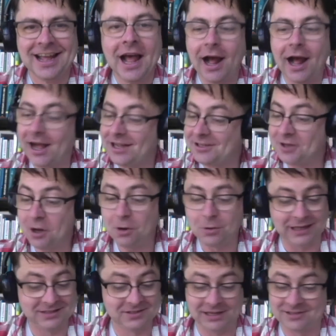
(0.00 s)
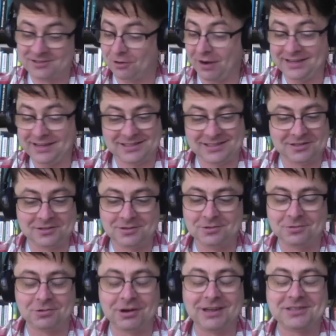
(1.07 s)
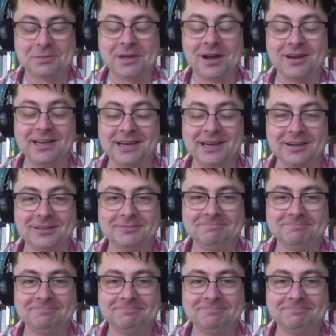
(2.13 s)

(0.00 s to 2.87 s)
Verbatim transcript: Uh, no, it's it's great to great to be on here.